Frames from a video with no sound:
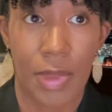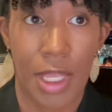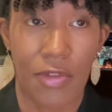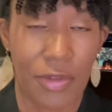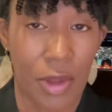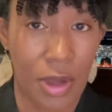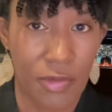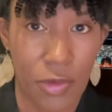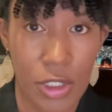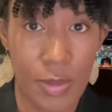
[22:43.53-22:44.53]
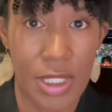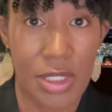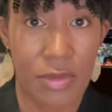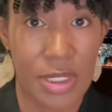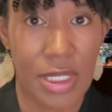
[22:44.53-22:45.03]
If law enforcement
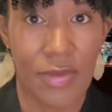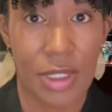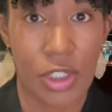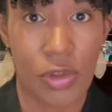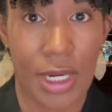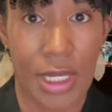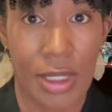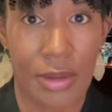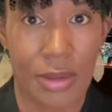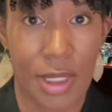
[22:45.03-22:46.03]
isn't receiving the training